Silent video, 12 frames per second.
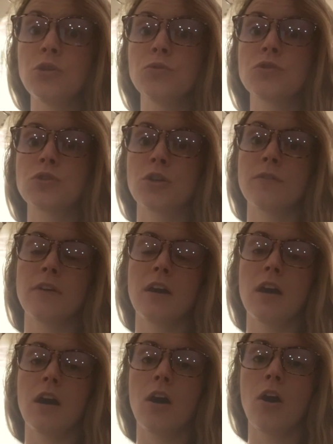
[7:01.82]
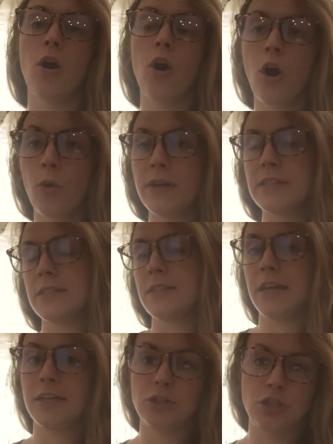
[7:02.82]
you deserve always a
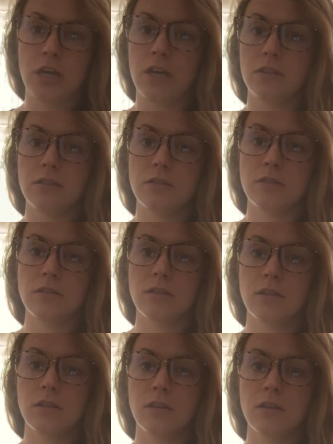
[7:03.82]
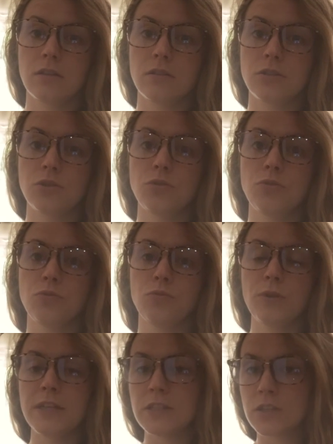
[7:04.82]
second chance to
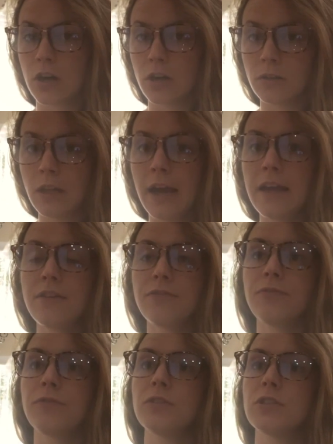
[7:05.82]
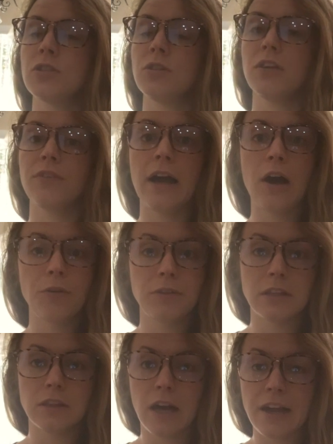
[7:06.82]
restart life, to live a
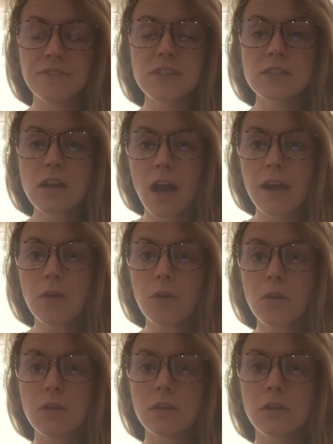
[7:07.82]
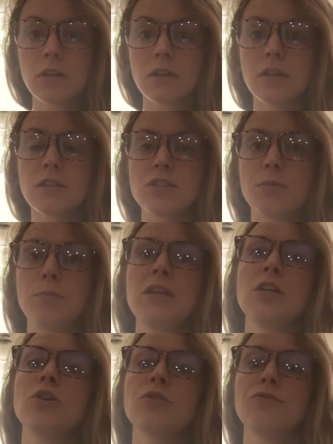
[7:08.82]
healthy lifestyle, to
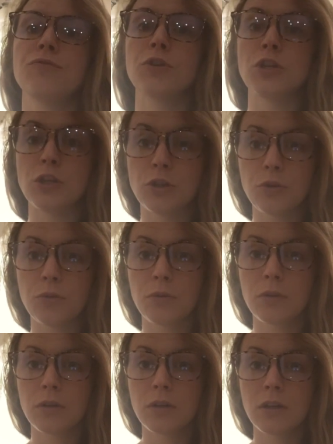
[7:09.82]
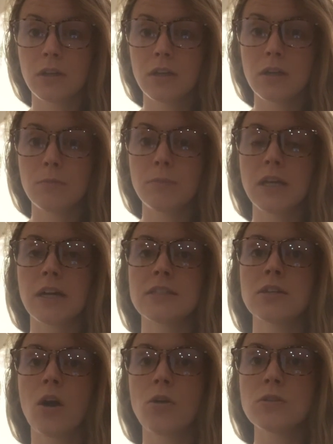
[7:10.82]
be good for you. Because
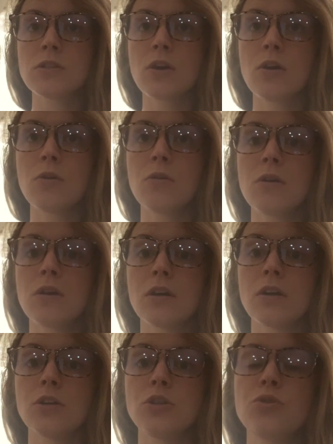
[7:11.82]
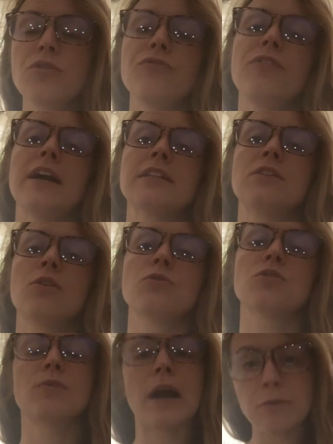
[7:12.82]
also, you affect
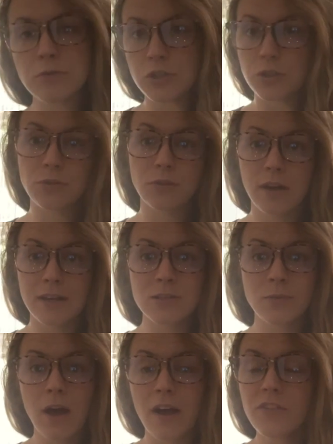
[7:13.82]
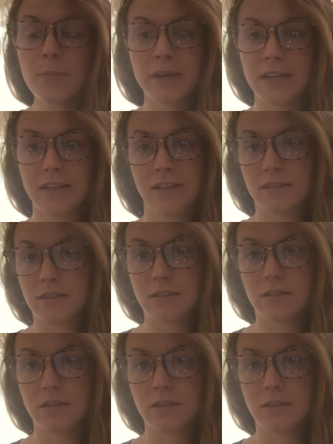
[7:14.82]
those around you as well. Everybody does.